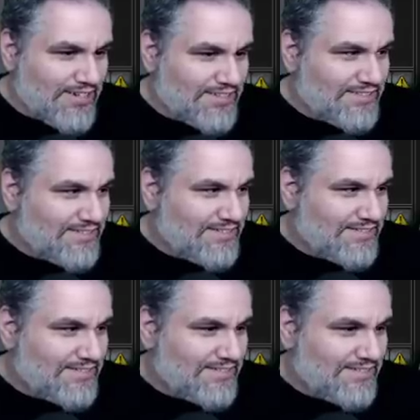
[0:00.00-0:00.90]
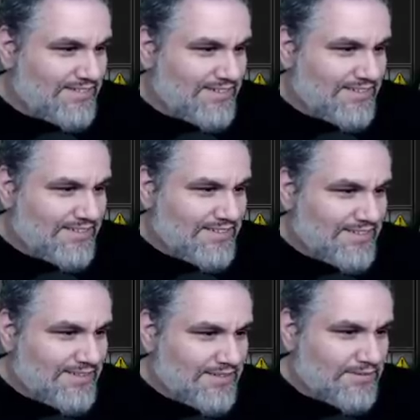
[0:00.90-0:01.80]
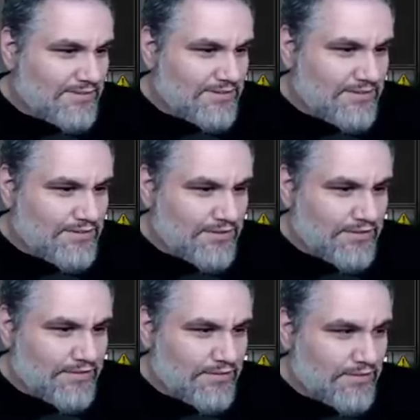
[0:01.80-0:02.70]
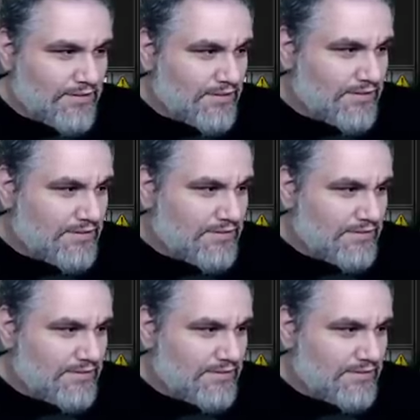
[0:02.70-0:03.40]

It was just reprinted recently. One, two, three, four.